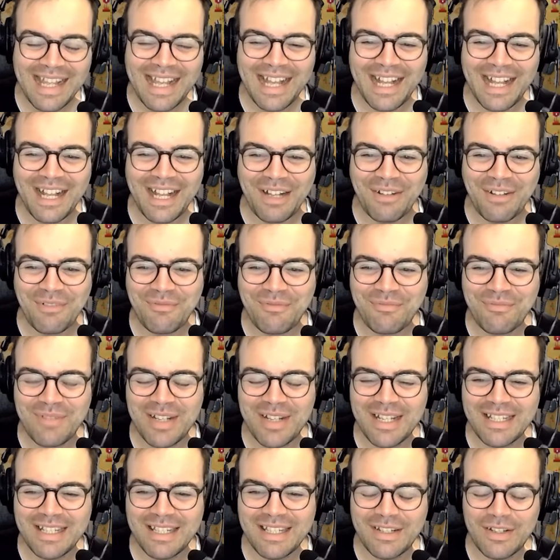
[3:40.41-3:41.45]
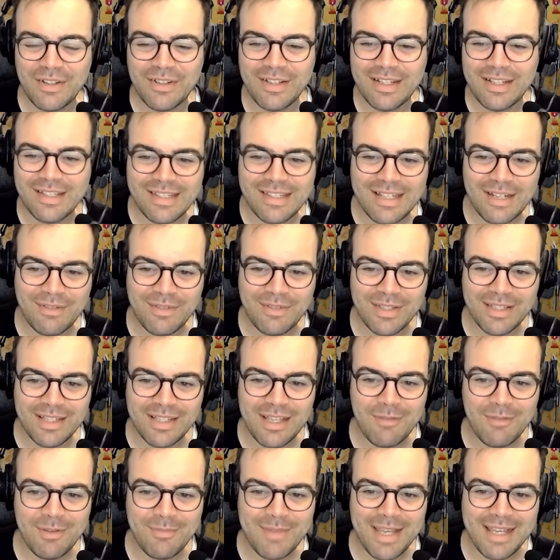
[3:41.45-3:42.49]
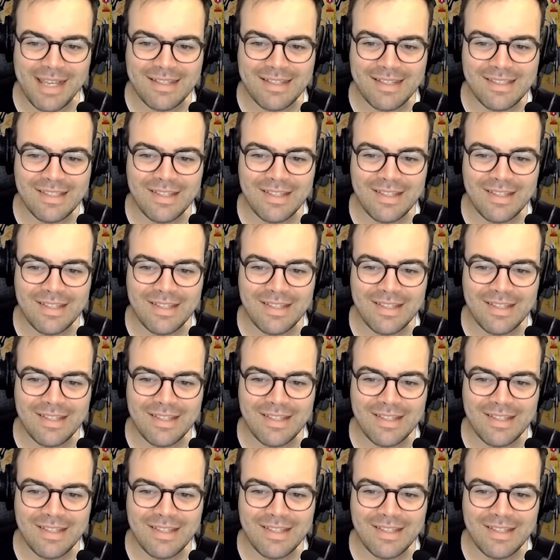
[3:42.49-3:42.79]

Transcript: but it's now really coming back.